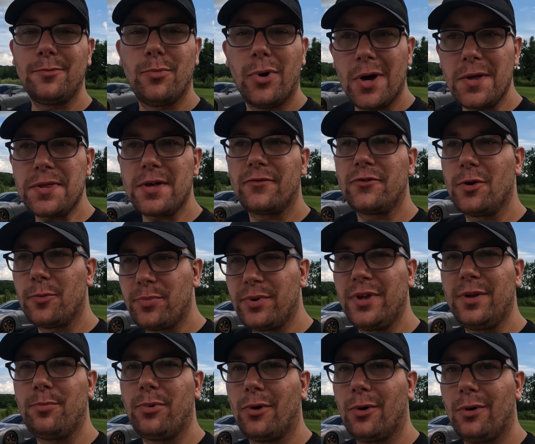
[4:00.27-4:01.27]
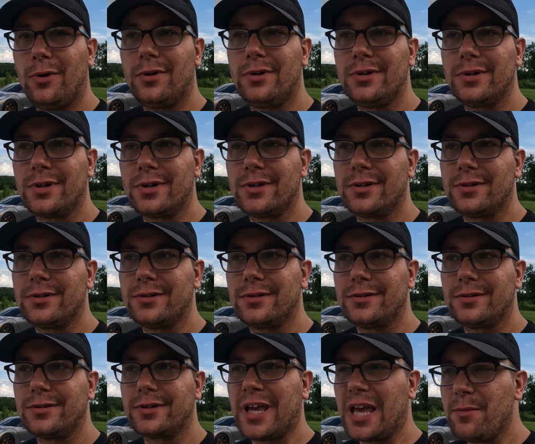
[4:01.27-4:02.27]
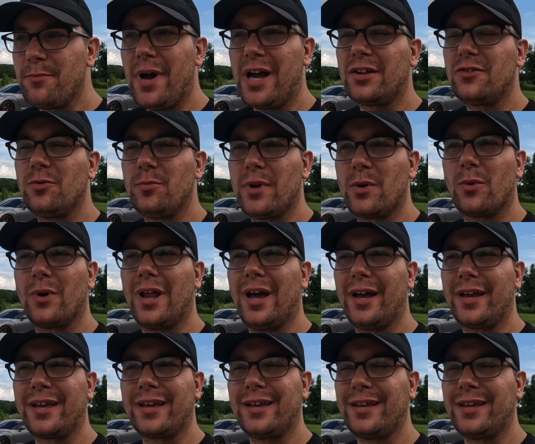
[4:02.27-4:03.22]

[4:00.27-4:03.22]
both of the people came back to me and were like,